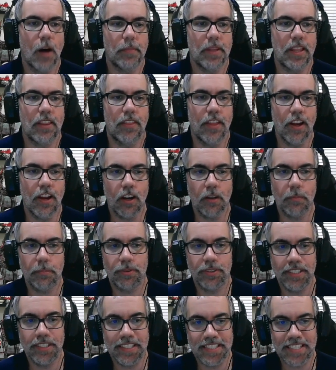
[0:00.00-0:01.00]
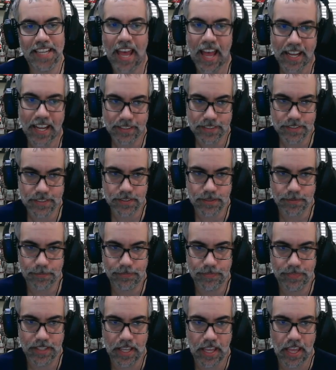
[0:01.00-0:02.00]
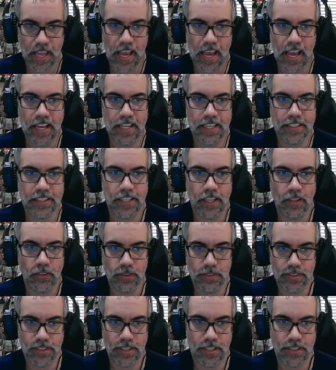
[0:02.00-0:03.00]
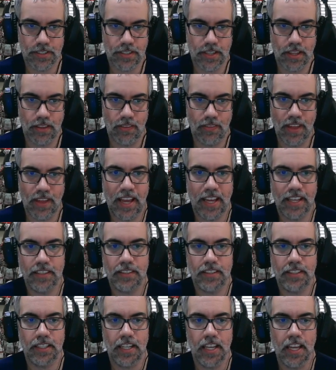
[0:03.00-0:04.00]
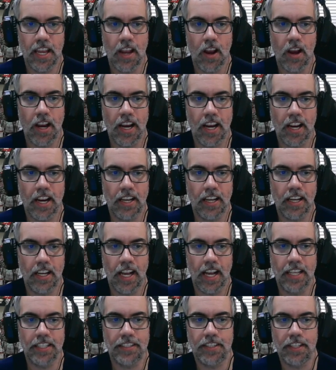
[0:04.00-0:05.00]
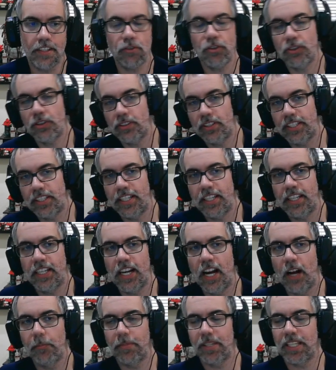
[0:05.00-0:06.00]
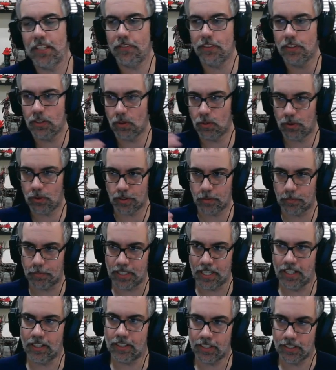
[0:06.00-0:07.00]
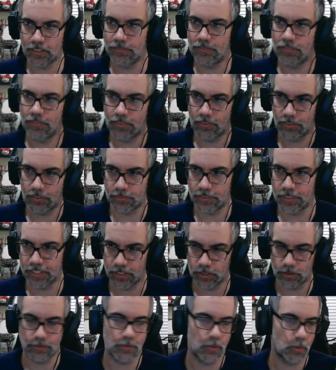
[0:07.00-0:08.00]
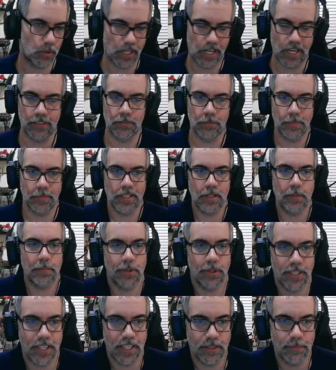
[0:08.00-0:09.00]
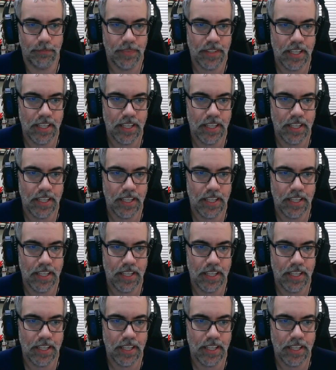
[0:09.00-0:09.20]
They are Priest X, and it tells us that essentially, even though they're a block of 3 or 4, however many you put in,